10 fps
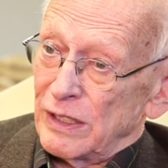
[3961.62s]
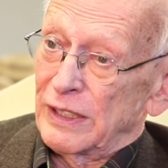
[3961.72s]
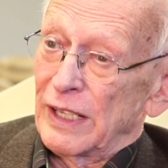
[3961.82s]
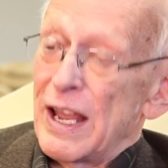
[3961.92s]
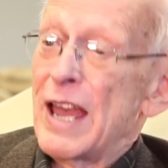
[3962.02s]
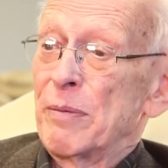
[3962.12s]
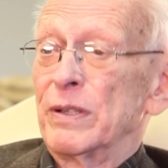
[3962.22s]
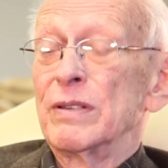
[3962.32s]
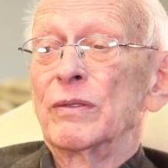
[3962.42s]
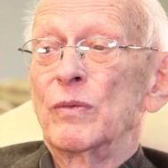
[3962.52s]
can
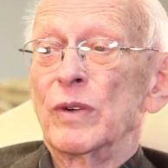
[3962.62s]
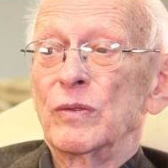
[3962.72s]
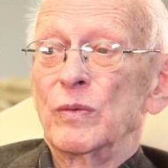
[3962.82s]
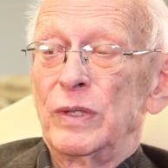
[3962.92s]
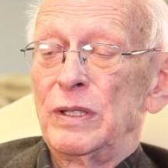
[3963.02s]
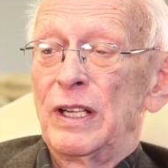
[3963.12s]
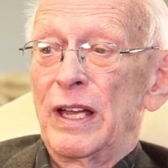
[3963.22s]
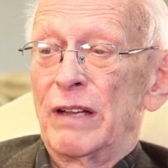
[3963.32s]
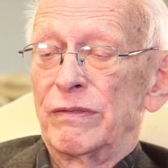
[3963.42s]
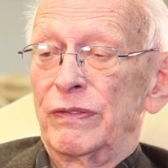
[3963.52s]
happen when we
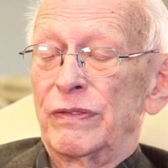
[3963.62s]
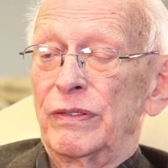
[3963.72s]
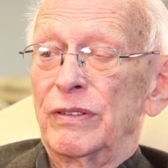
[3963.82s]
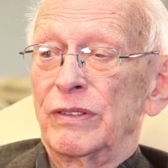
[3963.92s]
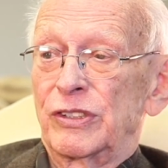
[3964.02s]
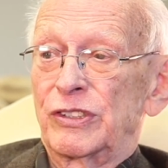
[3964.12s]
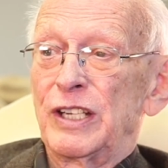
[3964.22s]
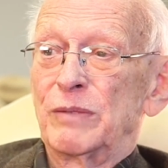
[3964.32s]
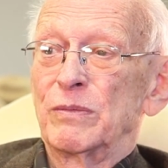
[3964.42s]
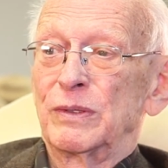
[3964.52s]
have the
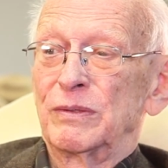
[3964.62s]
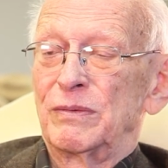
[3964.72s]
statement